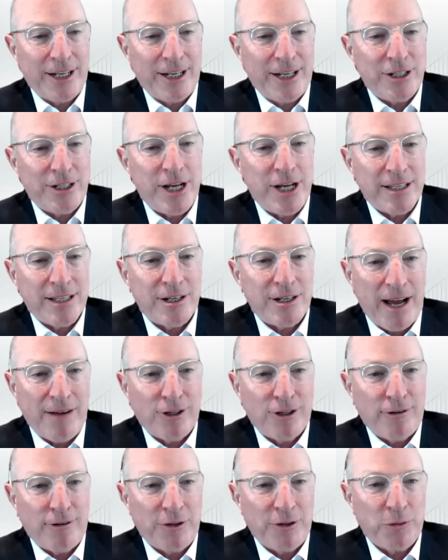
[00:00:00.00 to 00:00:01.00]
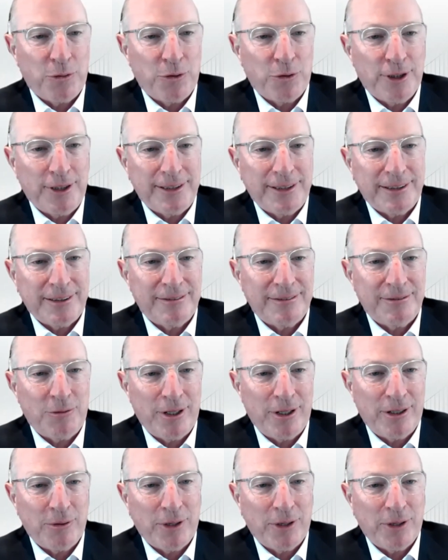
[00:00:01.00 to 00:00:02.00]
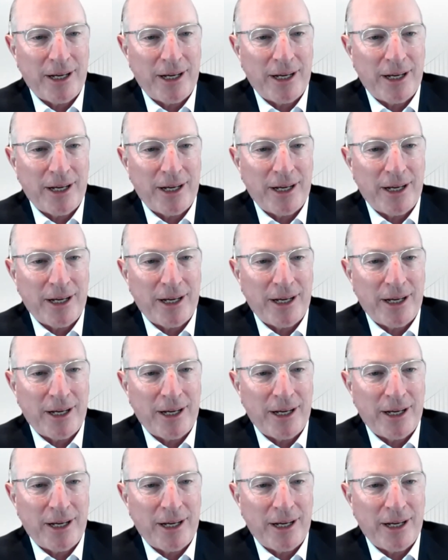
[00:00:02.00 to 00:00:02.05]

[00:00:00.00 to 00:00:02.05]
get a chance to travel around the world, and what kind